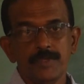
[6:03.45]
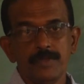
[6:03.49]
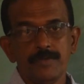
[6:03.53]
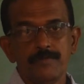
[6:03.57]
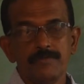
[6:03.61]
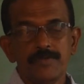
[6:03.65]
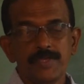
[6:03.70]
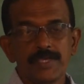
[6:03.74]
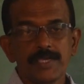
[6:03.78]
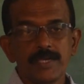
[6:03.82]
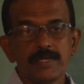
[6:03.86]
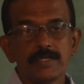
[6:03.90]

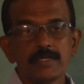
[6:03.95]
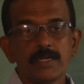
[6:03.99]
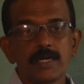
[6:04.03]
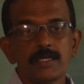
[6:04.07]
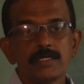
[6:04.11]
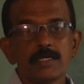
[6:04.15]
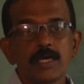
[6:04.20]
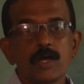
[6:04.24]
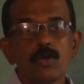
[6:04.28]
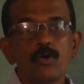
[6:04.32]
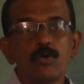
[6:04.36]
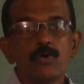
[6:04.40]
we can cut
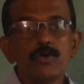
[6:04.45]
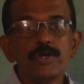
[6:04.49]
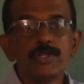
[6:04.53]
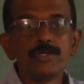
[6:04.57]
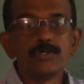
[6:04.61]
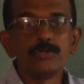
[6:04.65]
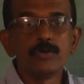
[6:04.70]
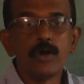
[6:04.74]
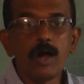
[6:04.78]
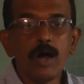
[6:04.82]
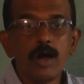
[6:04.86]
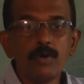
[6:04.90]
according
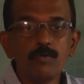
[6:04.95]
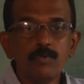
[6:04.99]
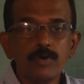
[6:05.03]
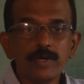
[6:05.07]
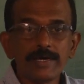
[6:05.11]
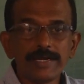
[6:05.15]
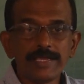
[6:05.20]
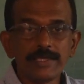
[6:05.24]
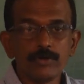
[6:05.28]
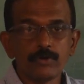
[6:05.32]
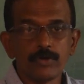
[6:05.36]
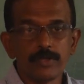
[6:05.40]
to our
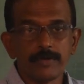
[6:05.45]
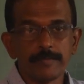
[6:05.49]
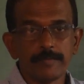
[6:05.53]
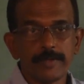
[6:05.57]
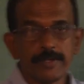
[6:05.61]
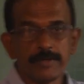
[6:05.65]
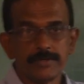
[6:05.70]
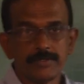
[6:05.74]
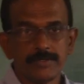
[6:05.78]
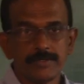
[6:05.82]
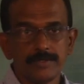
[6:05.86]
requirement,